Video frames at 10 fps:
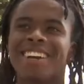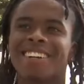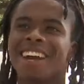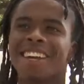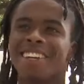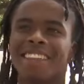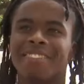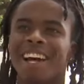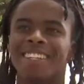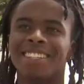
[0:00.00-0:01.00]
a Saturday night in Death
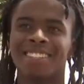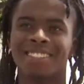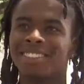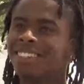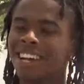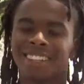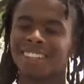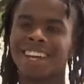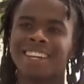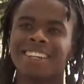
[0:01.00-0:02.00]
Valley. Nothing
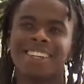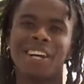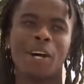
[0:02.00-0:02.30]
like it.